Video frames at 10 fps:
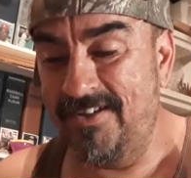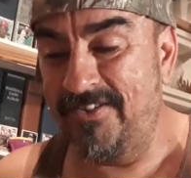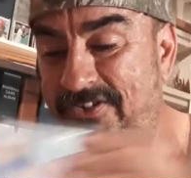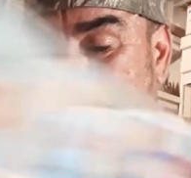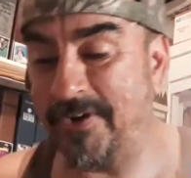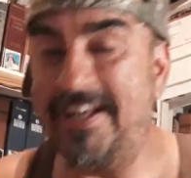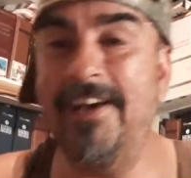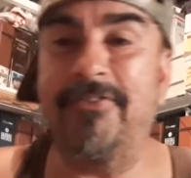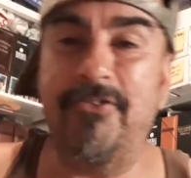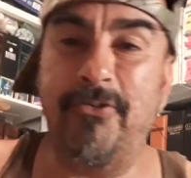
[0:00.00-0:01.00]
So he
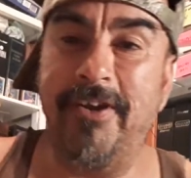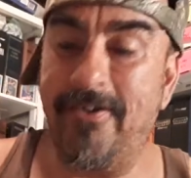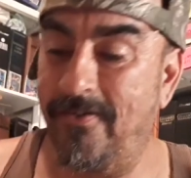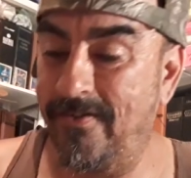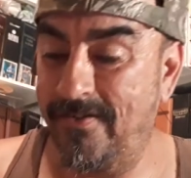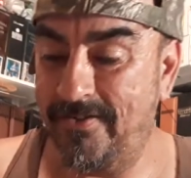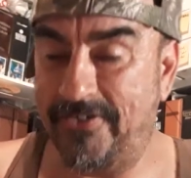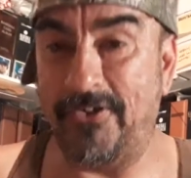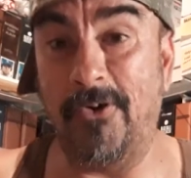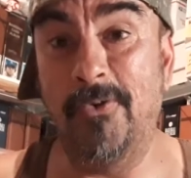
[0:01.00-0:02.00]
left a trail.
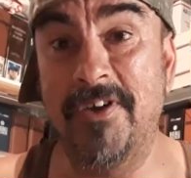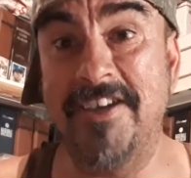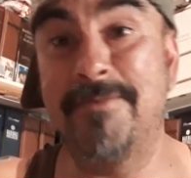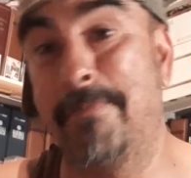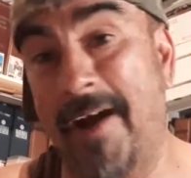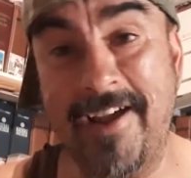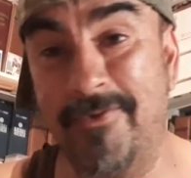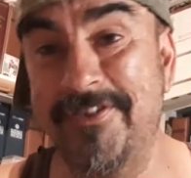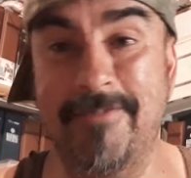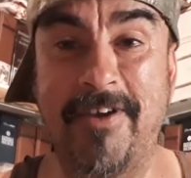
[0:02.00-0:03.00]
So his bike
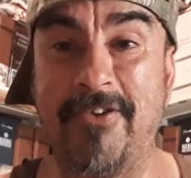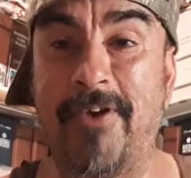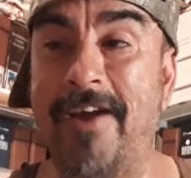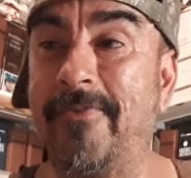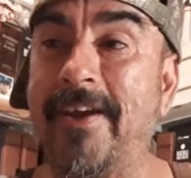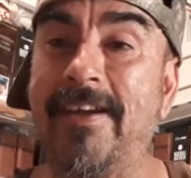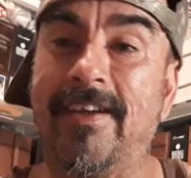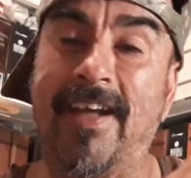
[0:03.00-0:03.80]
was in my driveway,